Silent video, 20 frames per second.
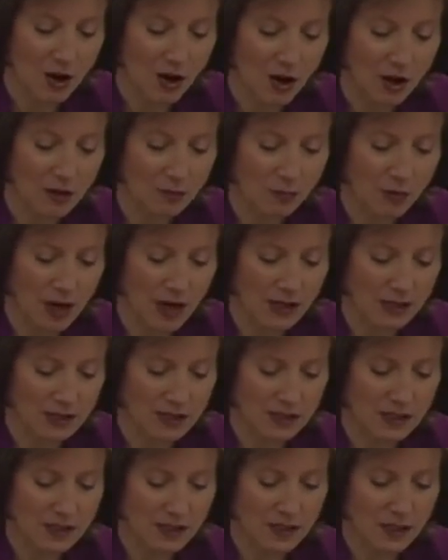audit
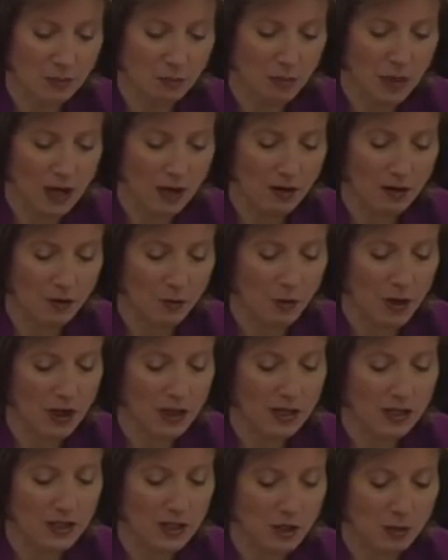practices compare to what
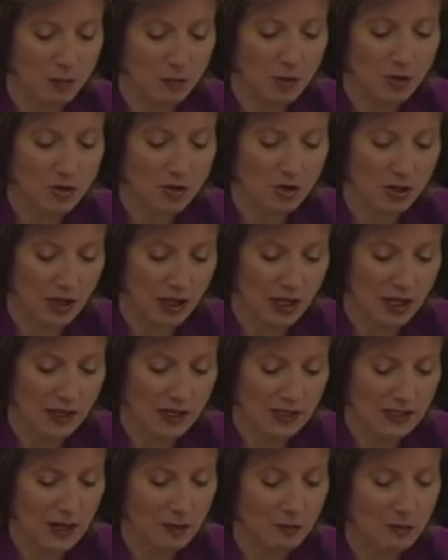is commercially
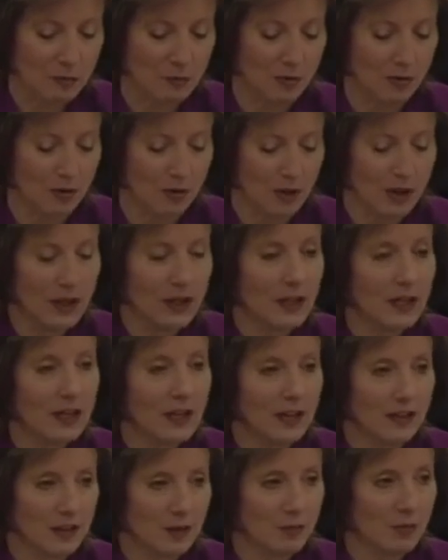acceptable
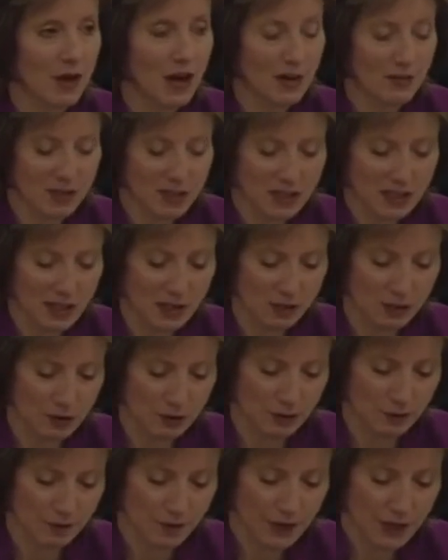in the private sector.